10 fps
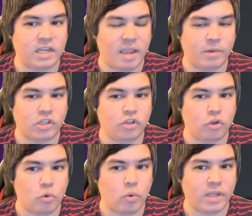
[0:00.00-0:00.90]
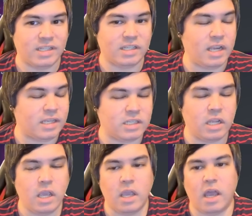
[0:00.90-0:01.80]
damage to assist.
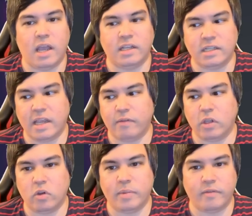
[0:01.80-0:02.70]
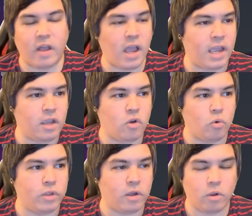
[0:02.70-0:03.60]
It does have a little bit of a high
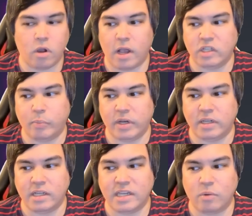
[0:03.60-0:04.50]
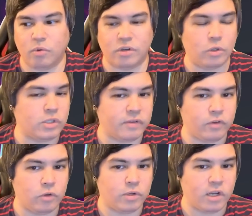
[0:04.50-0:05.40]
cooldown cost, but it does get reduced if
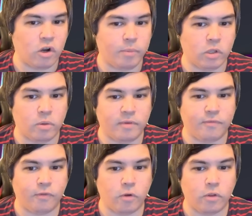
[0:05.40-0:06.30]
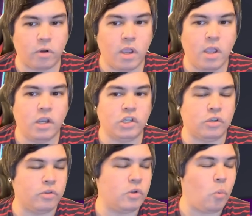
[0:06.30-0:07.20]
you do take her up a little bit further. She's
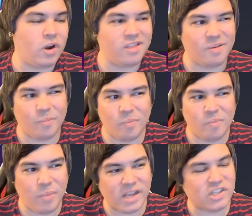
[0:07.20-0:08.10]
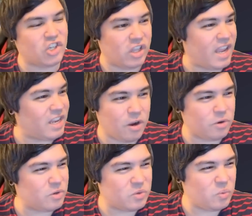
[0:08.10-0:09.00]
also one of the best light
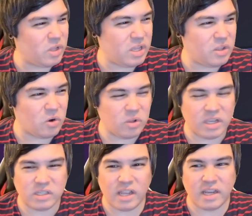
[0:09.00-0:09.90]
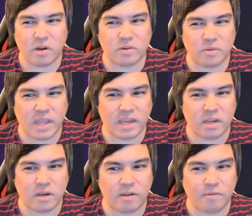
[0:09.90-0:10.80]
characters, really the earliest light character that
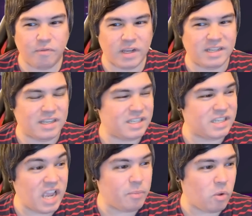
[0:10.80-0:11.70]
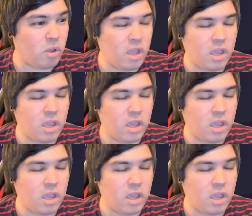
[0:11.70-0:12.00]
can inflict disable,